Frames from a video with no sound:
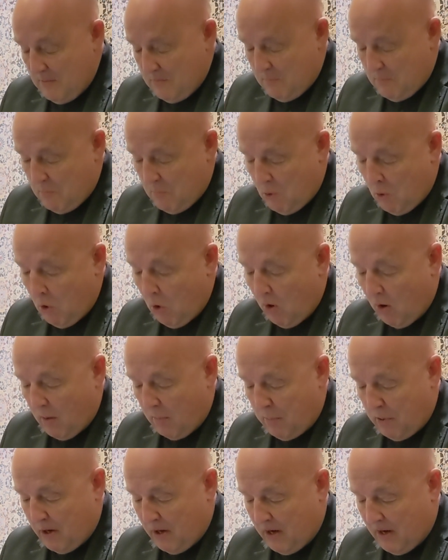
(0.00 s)
more
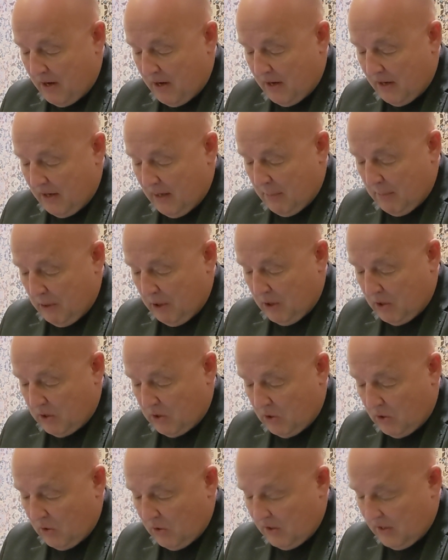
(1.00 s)
pertinently
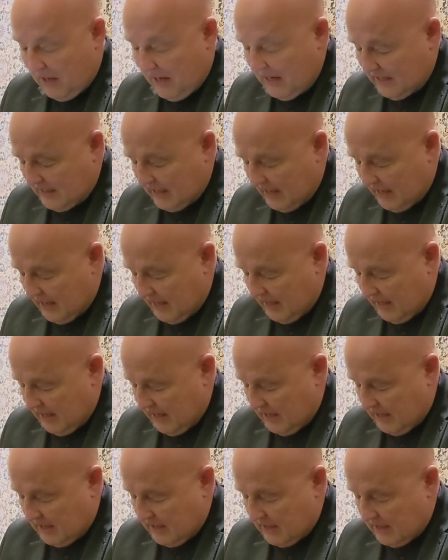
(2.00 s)
because On Days Like
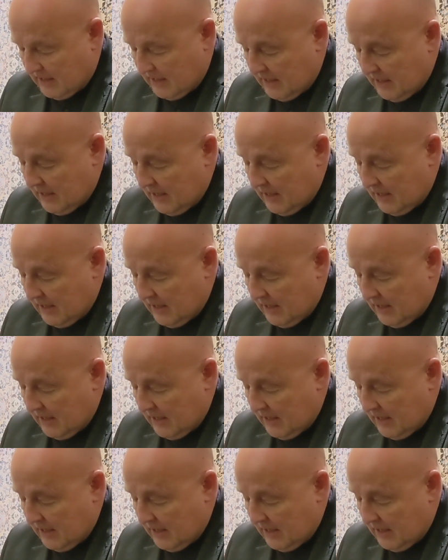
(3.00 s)
These